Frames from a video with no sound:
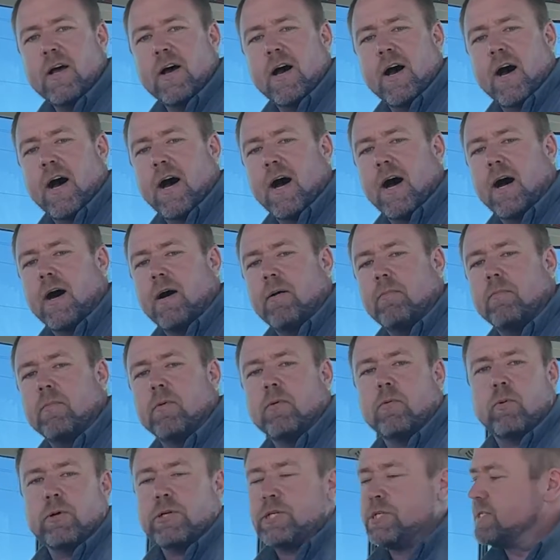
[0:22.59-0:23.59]
um,
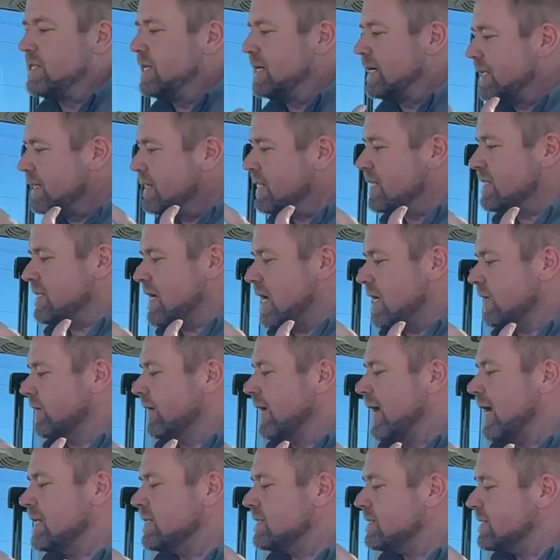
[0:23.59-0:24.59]
which is a, this
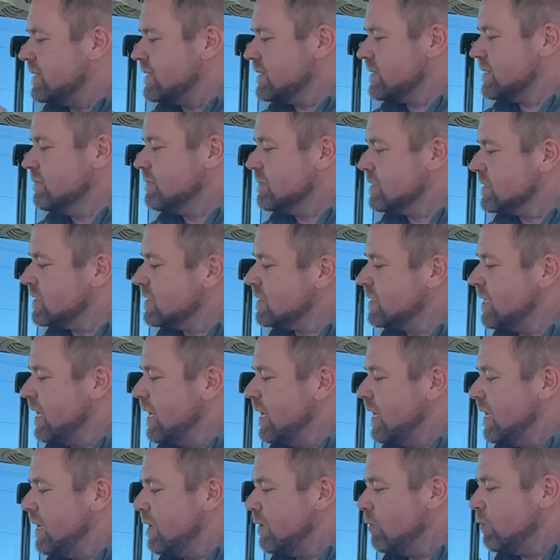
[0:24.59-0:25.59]
AutoGuide Systems,
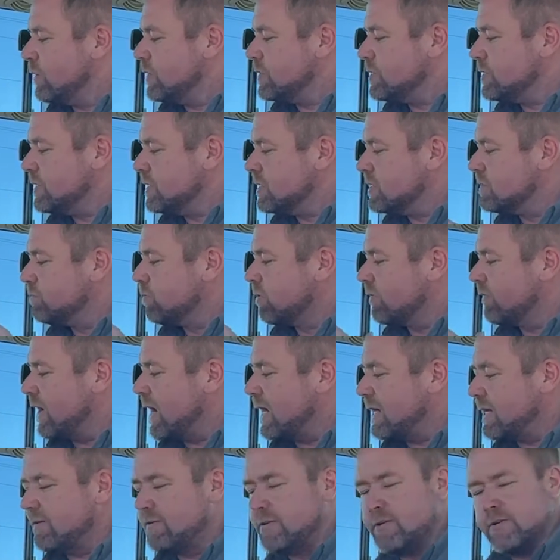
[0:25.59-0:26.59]
uh, which is
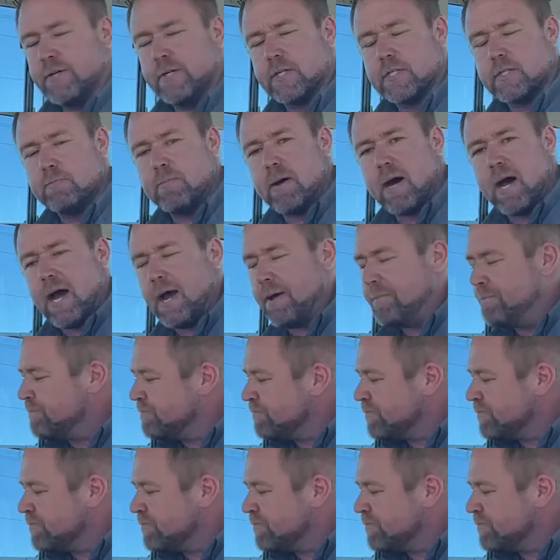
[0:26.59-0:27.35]
provided to us by,